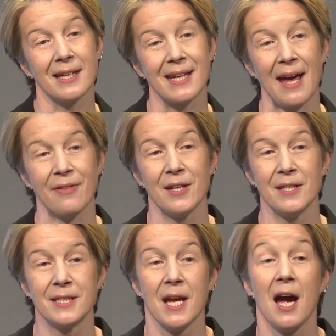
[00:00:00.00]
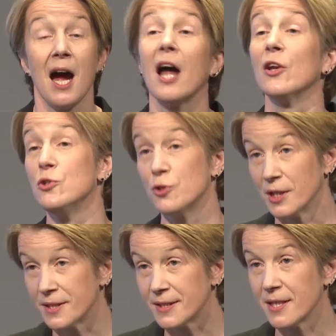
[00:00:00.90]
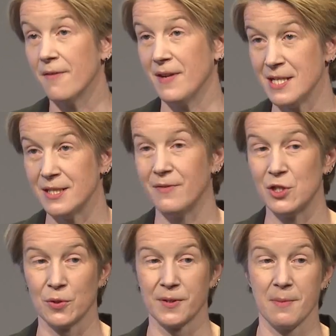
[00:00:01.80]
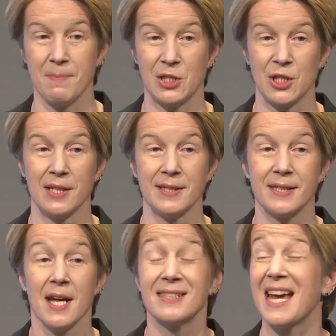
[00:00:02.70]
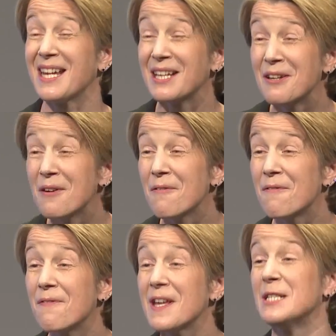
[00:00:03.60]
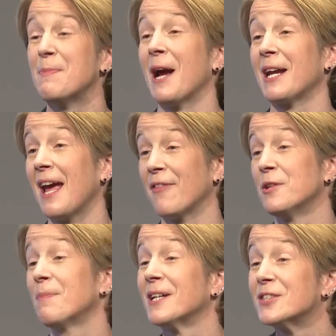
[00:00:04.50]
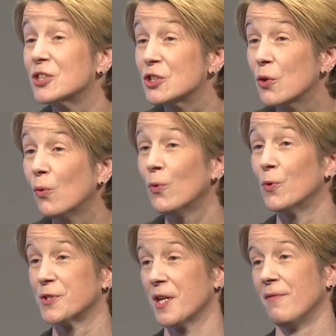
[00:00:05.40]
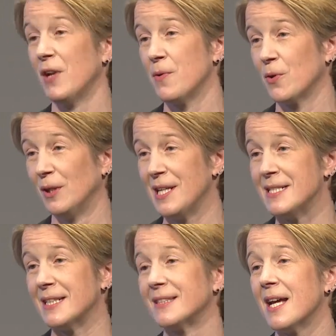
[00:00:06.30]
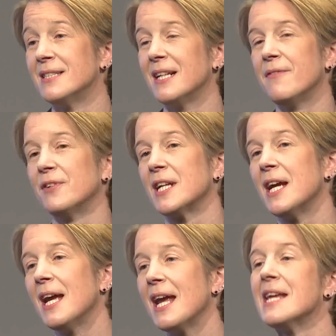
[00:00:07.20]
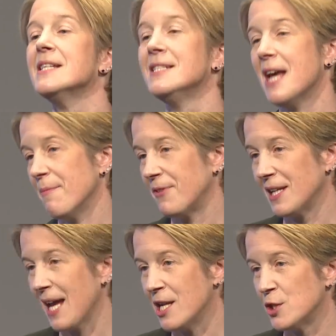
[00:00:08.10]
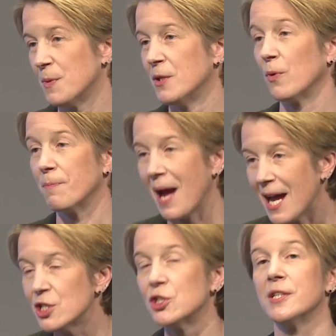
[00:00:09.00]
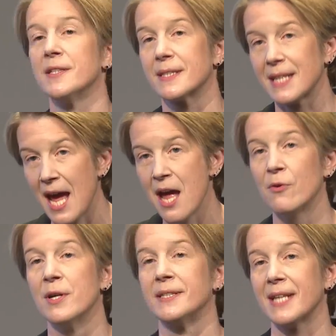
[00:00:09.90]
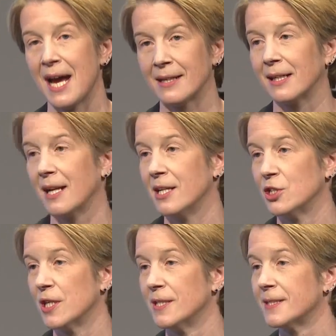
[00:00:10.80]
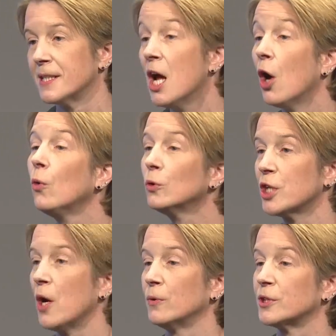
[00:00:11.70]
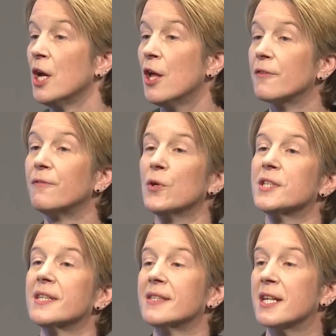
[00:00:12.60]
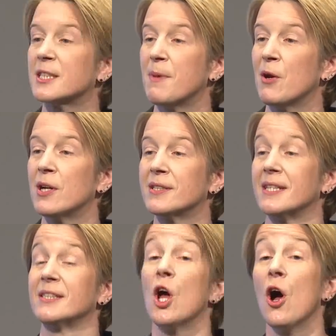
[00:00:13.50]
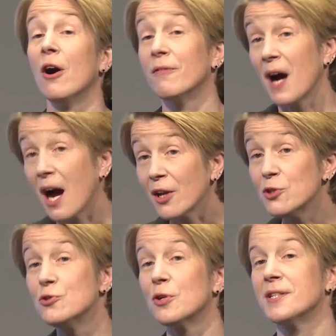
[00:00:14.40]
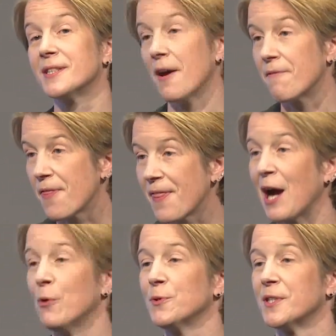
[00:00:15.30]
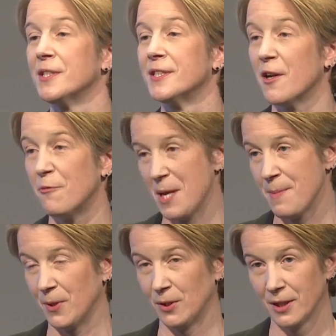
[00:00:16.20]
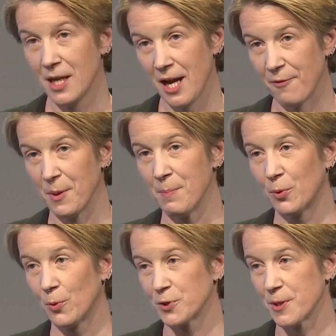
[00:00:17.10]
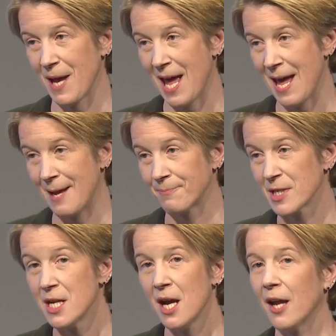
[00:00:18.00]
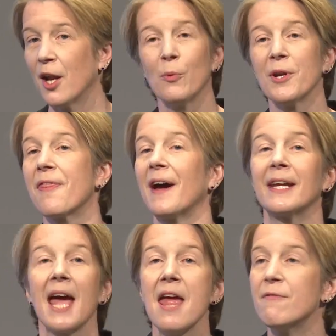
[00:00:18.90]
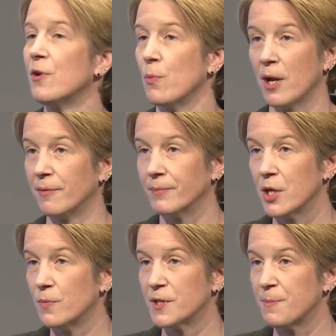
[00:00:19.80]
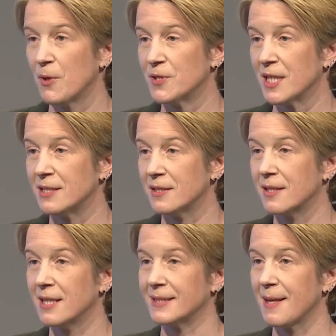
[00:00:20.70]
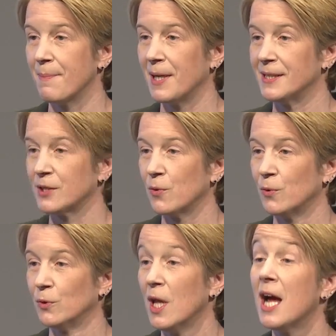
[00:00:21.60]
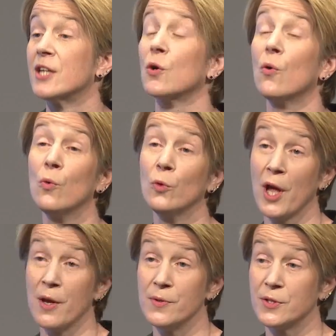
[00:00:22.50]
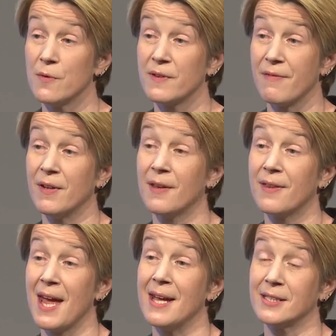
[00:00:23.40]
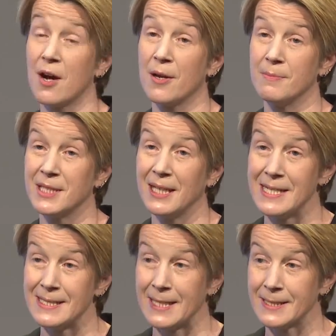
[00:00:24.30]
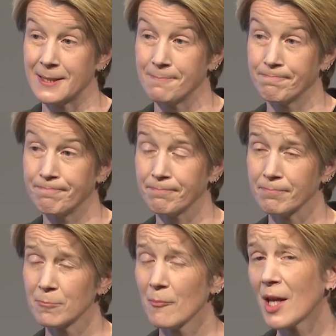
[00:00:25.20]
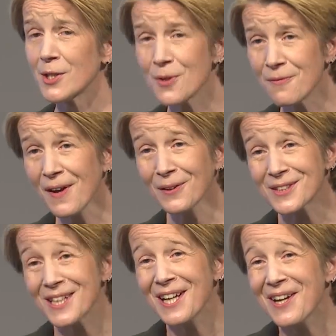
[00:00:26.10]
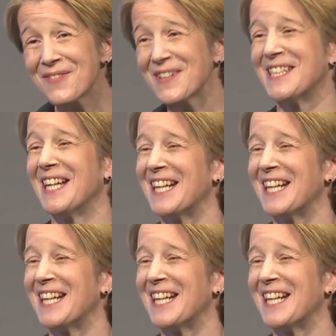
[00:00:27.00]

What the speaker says: gathered hundreds of individual submissions, taken in feedback gathered by scores of local leaders, and delivered in-depth engagement with patients, carers and clinicians. All told, the voices and experiences of hundreds of thousands of people have been brought to bear. And I want to thank everyone who responded to the Assembly's call and all those who've given their time to lead it. So it felt fitting